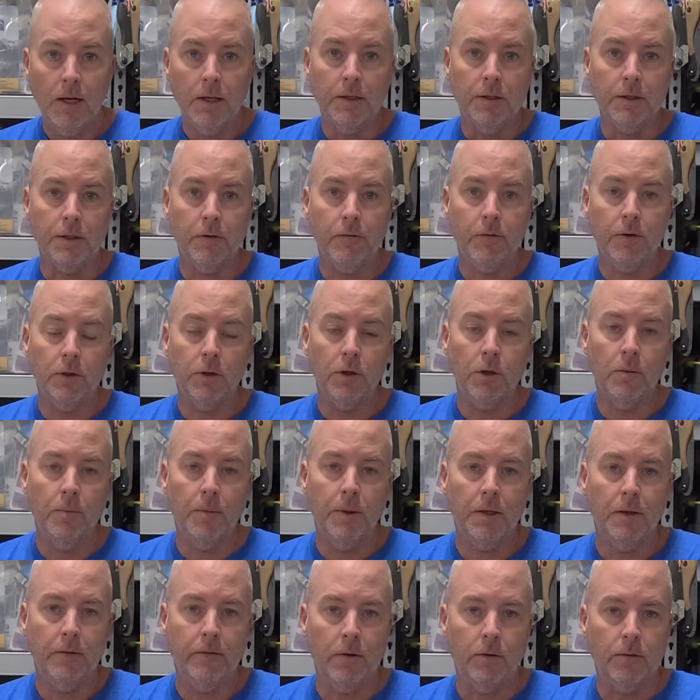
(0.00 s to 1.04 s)
To give you a little
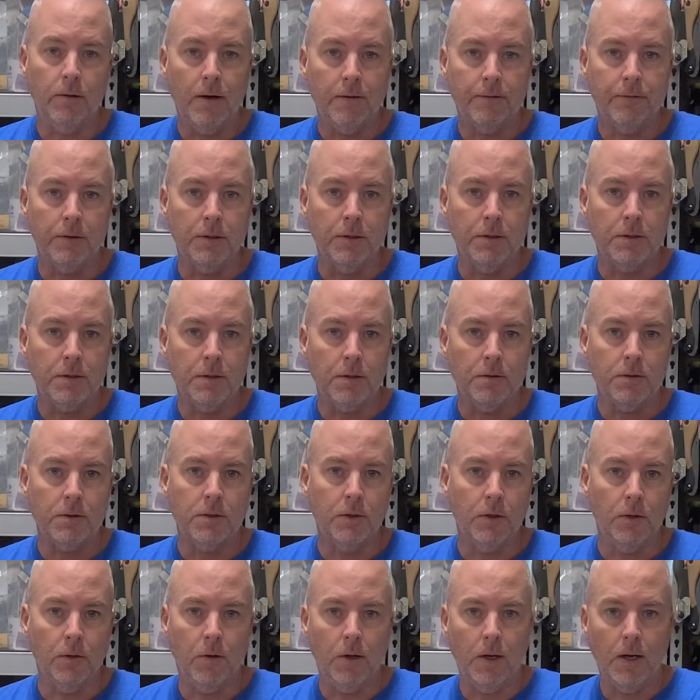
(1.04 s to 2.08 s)
bit of a reference,
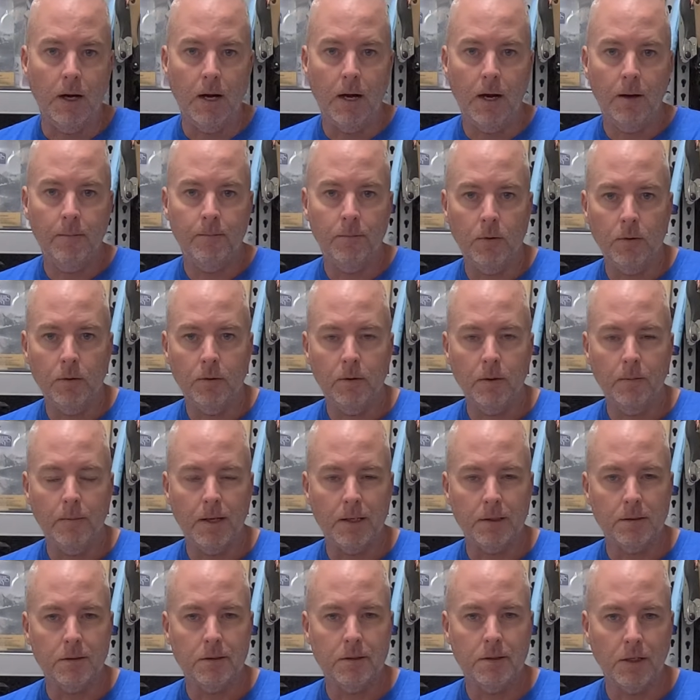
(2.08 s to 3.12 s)
so I'm
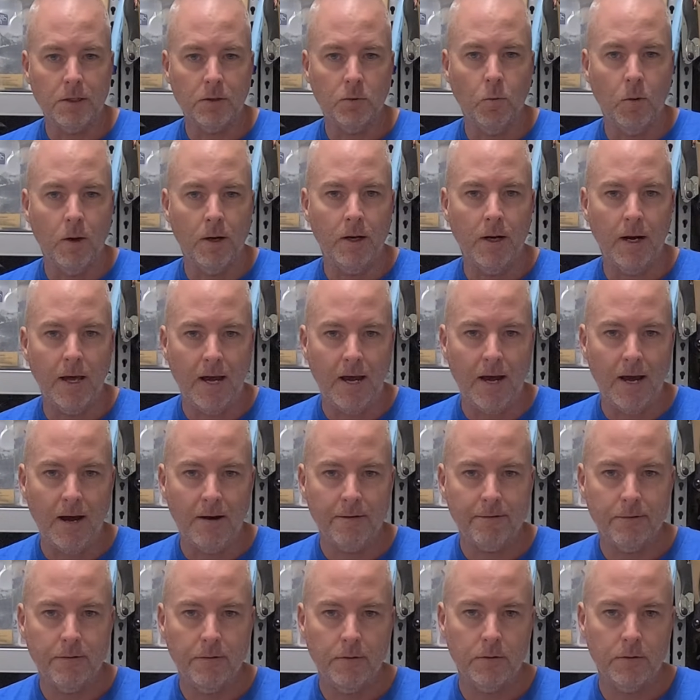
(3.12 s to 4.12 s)
about 6'1½".